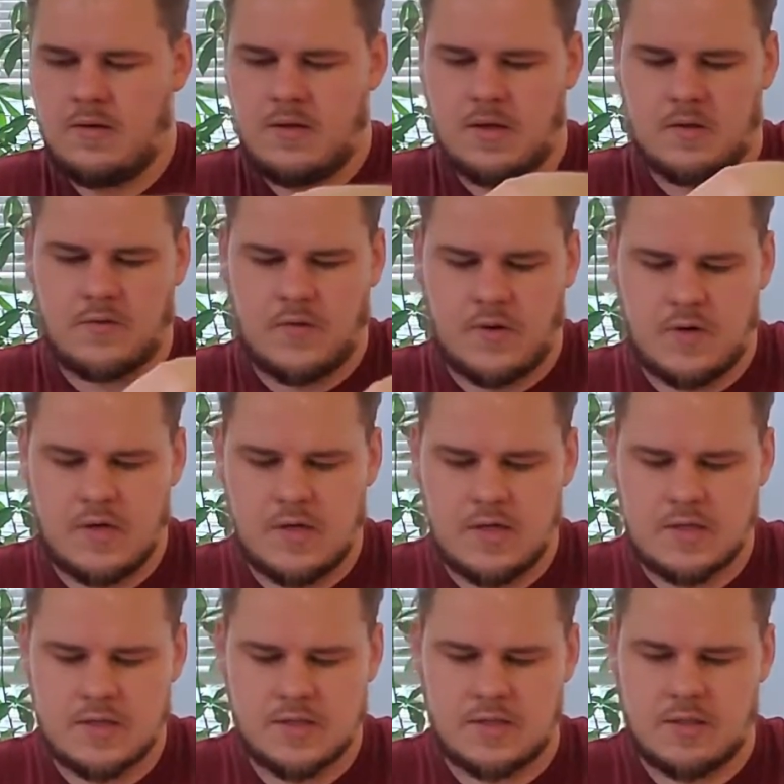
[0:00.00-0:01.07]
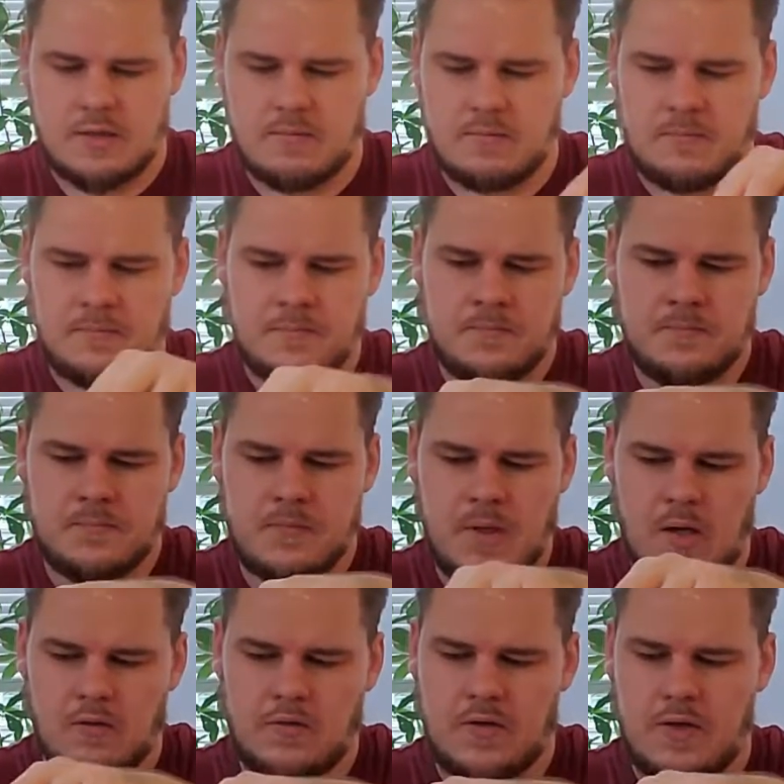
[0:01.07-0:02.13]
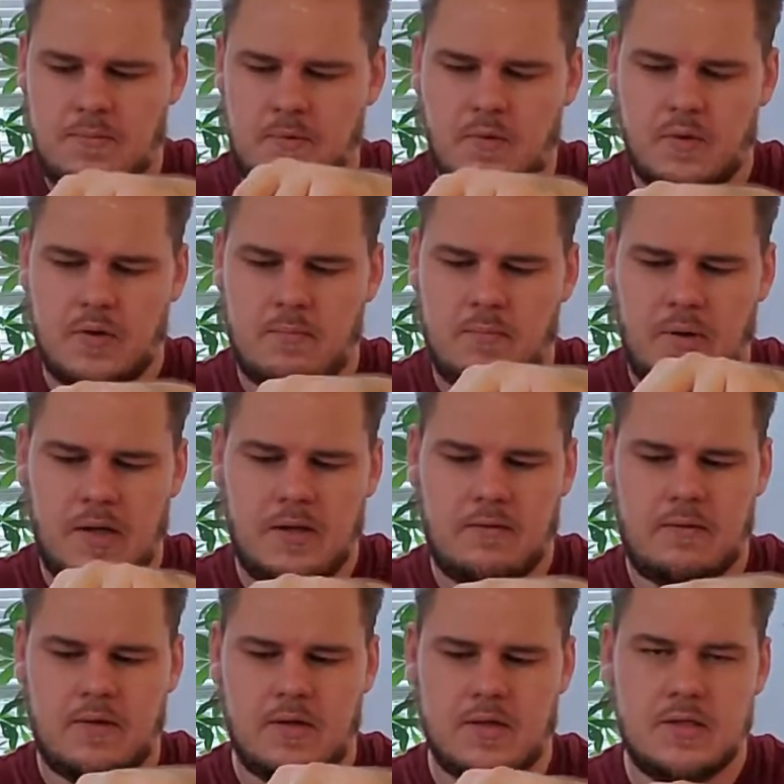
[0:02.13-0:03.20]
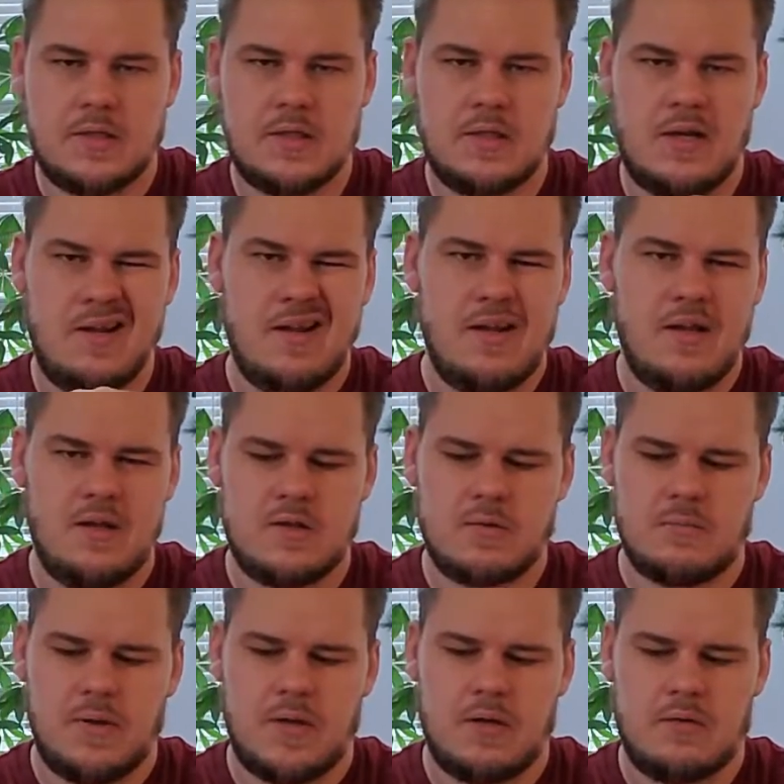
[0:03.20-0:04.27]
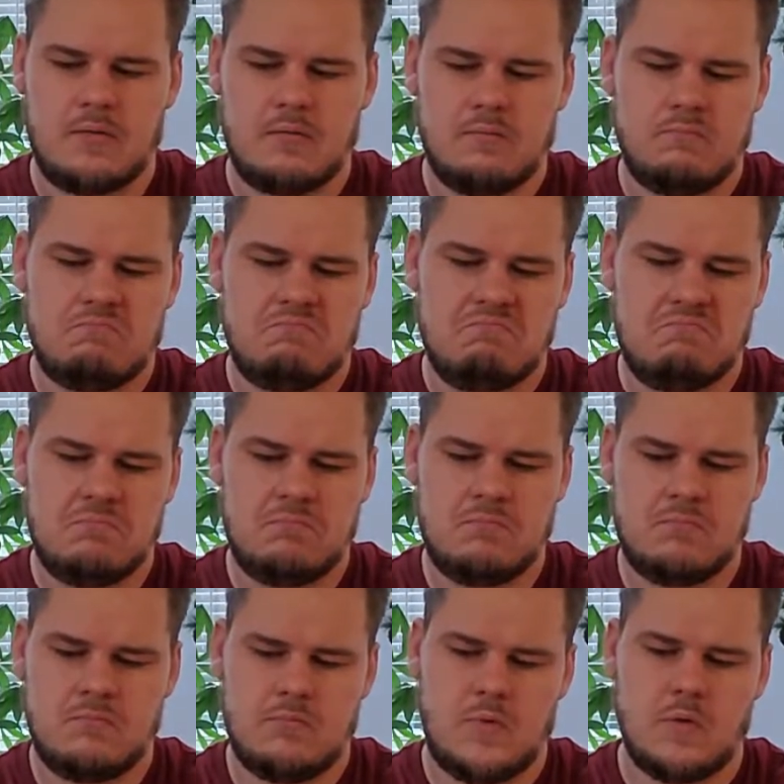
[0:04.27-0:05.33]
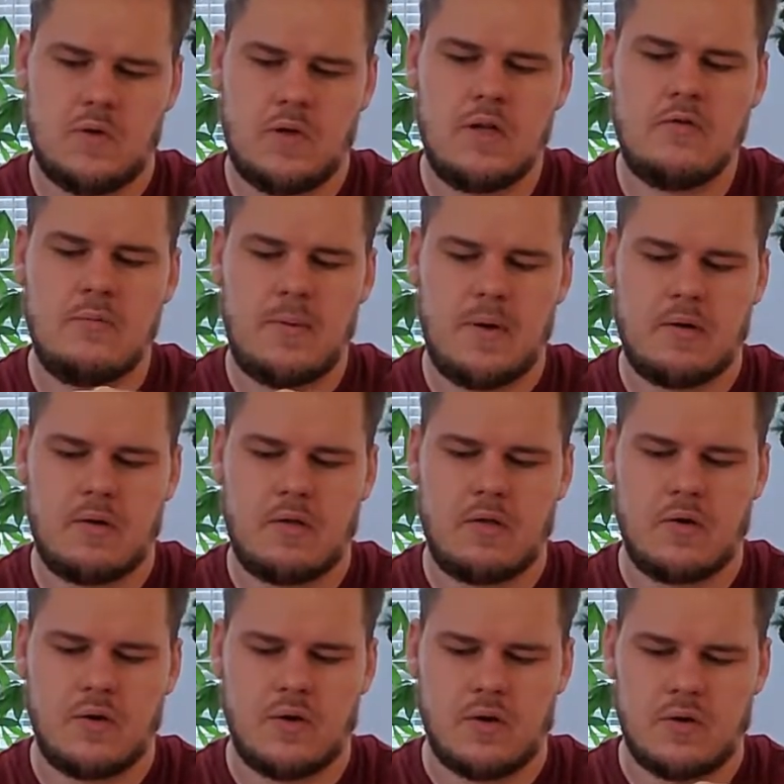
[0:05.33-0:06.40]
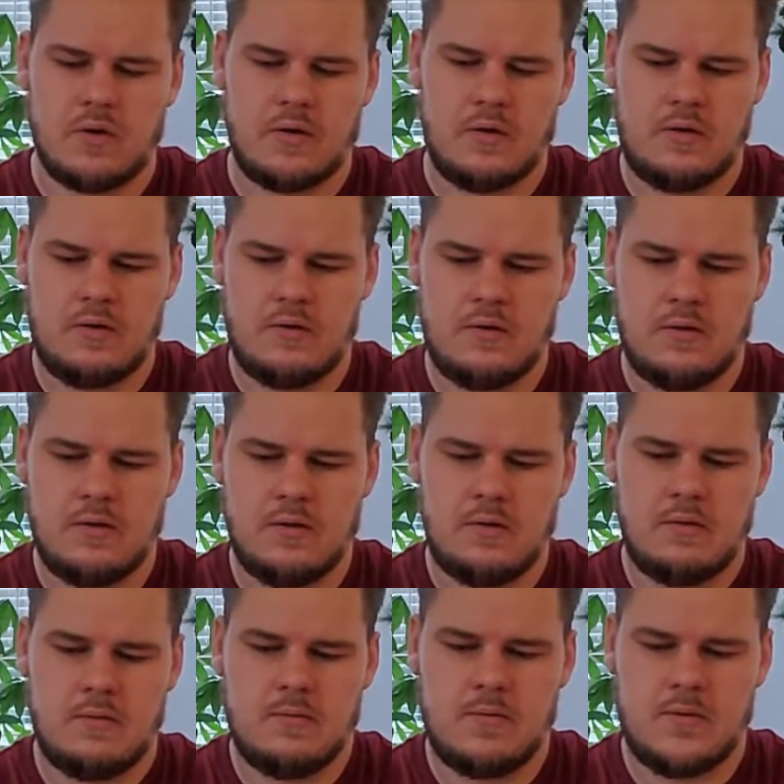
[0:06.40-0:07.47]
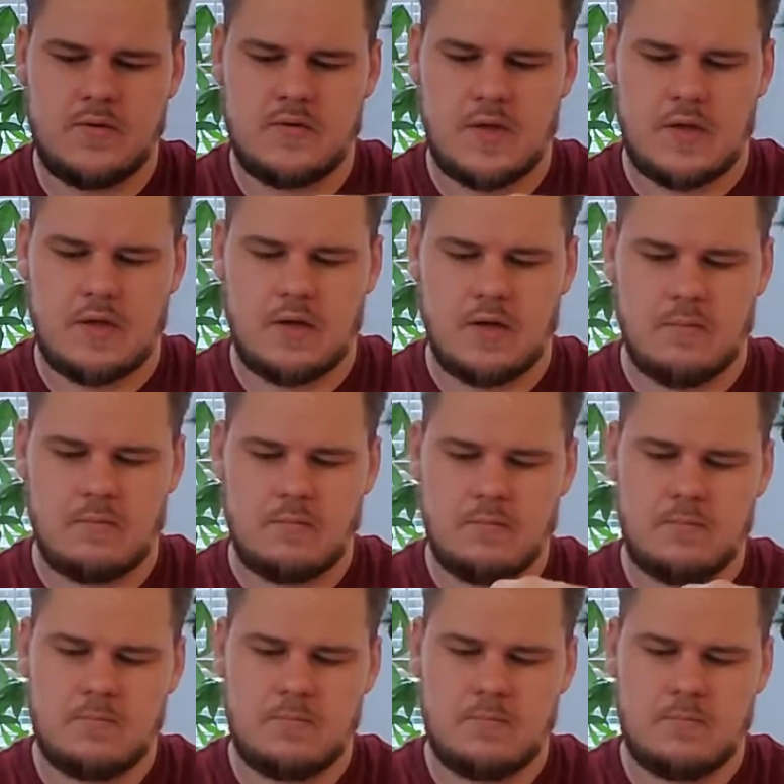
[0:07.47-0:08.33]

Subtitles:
As far as how deep you want to plant these, you want to leave about a third sticking up.